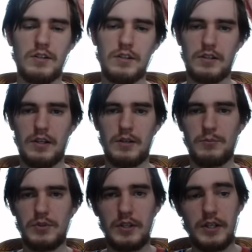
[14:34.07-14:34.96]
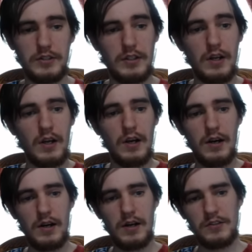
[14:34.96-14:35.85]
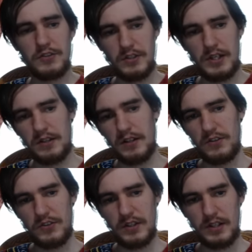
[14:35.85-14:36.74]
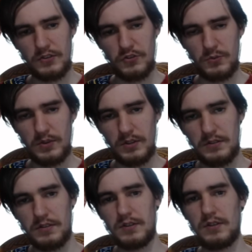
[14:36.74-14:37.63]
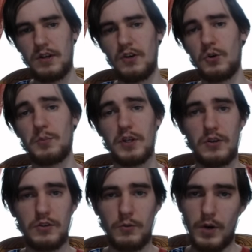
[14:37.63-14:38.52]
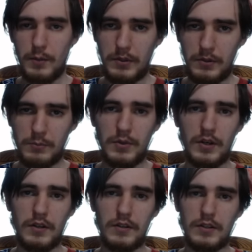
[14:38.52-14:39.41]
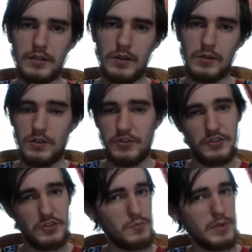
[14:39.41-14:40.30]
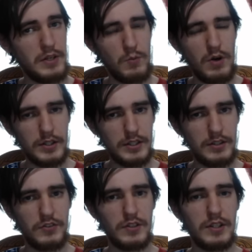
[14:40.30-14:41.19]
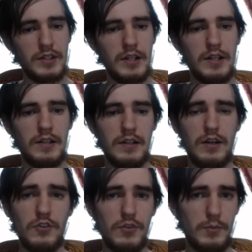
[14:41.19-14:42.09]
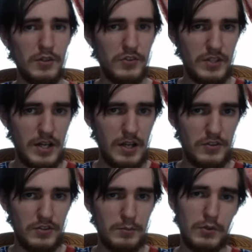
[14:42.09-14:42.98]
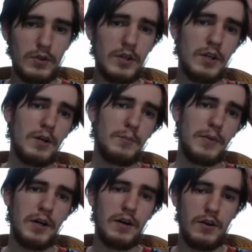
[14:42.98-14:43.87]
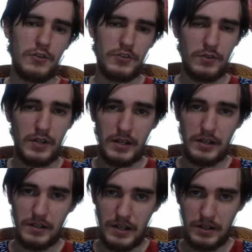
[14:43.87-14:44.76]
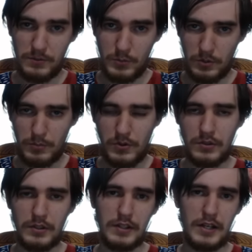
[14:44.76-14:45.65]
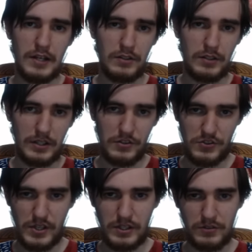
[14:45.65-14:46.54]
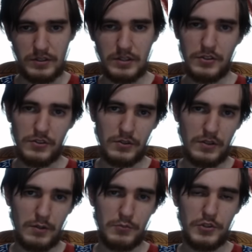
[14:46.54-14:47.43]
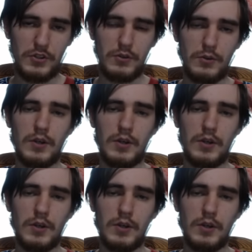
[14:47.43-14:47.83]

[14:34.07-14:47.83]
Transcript: came pretty handy. So yeah, these things would not only be a weapon, but they'd also just be a walking stick, and they'd also be a status symbol. But also, more importantly, they had like a sacredness to them too,